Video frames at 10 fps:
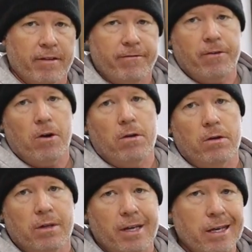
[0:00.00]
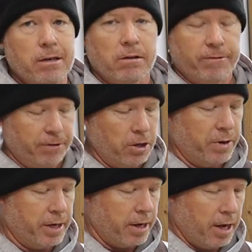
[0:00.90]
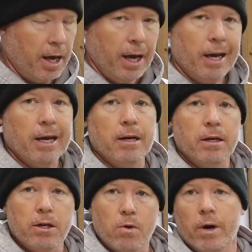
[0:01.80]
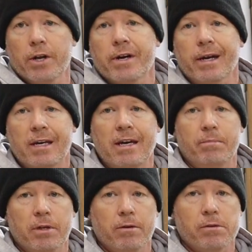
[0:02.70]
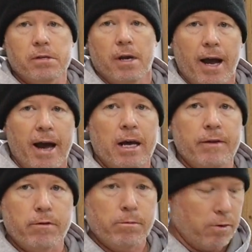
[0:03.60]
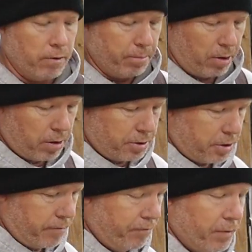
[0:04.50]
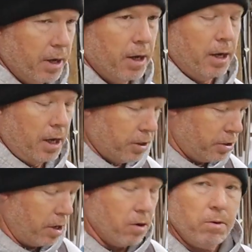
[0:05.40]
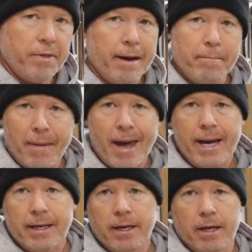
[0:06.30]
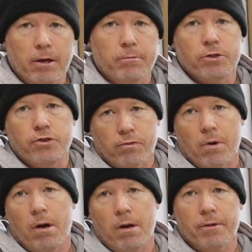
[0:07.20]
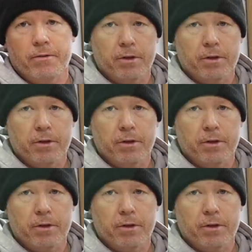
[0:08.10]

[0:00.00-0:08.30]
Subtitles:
fall into the fluid, and you want to try to keep those out of your moving parts. So that magnet helps draw